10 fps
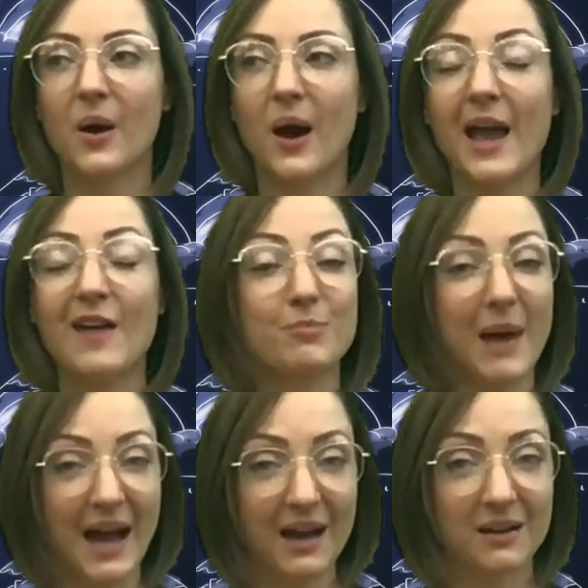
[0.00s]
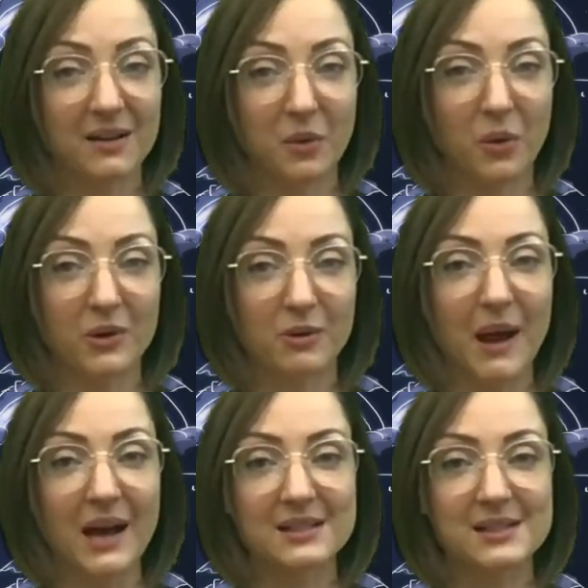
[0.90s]
I have back order
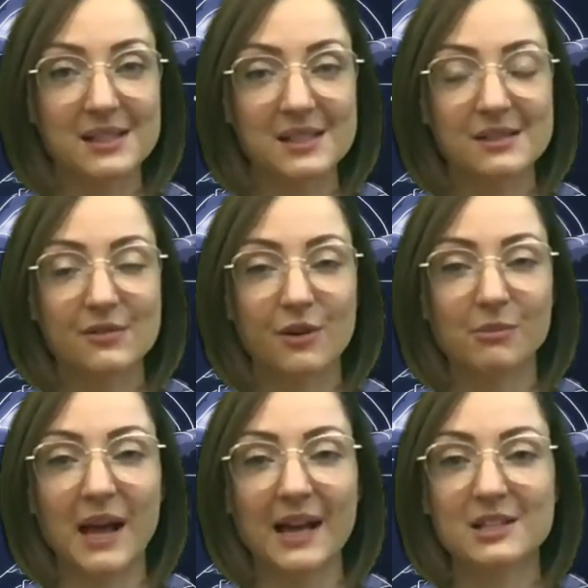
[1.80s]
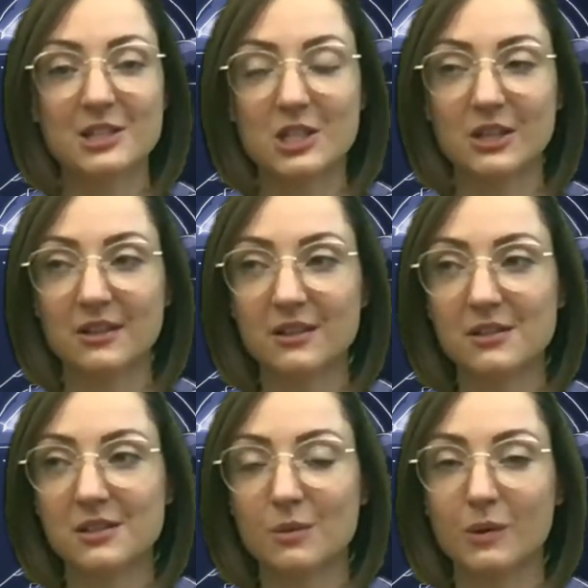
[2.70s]
boxes from last year.
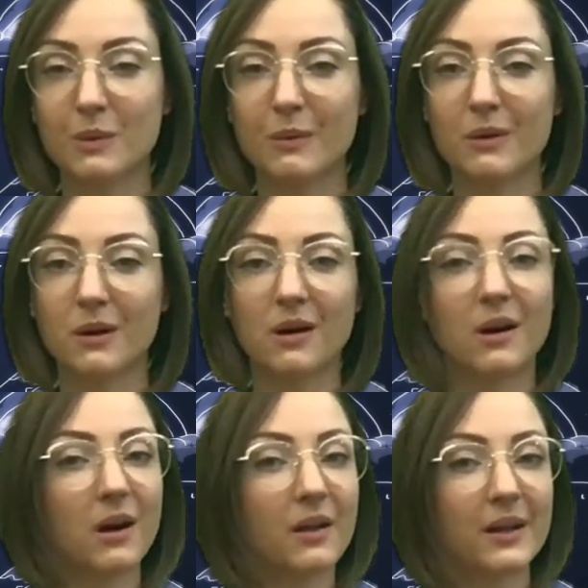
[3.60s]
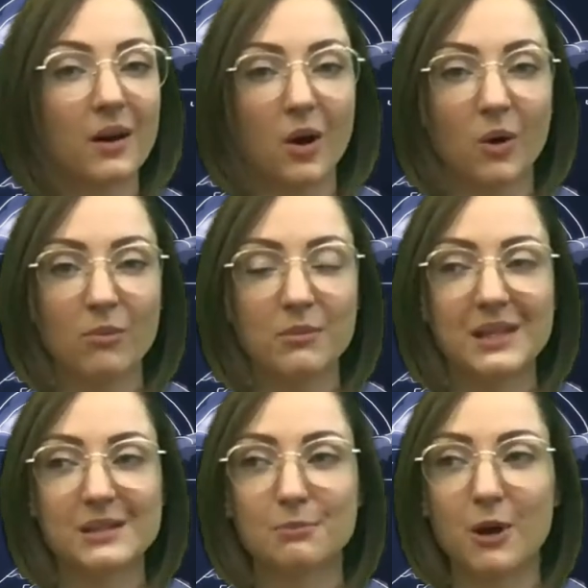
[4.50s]
So when we were all at home,
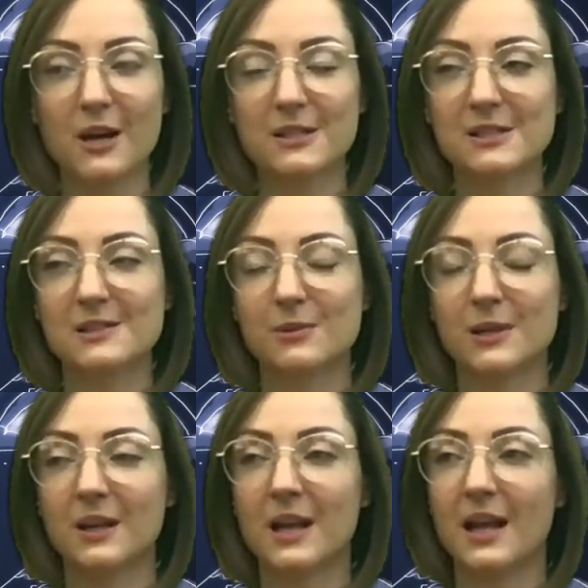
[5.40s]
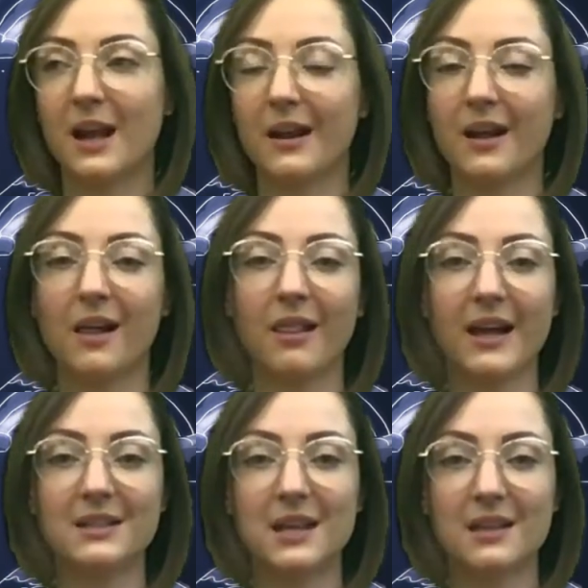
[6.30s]
these boxes were kind of
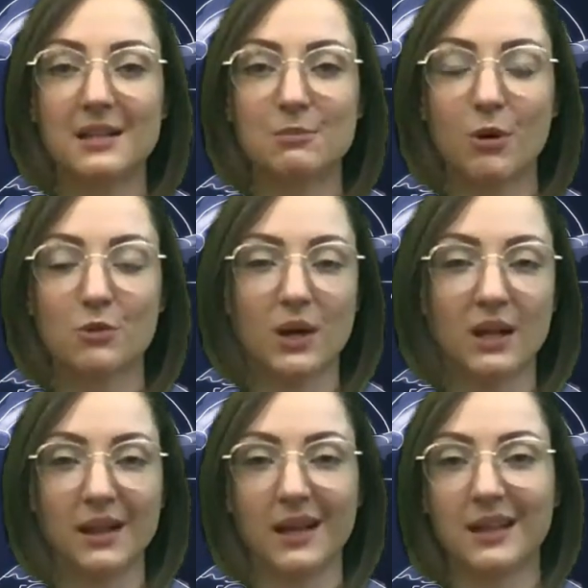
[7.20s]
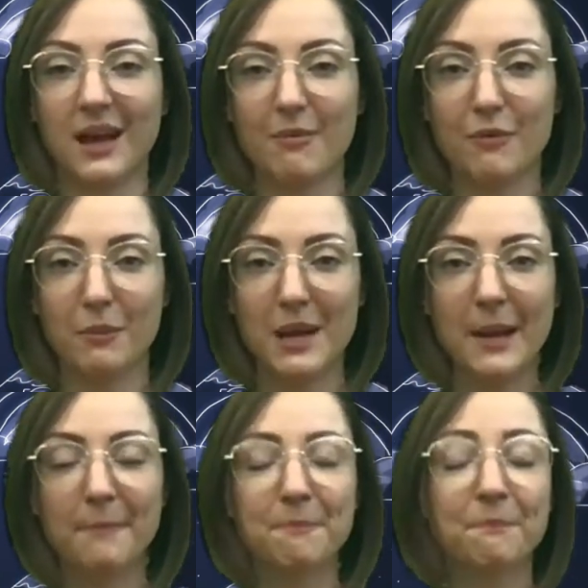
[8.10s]
collecting, these books were collecting up for me.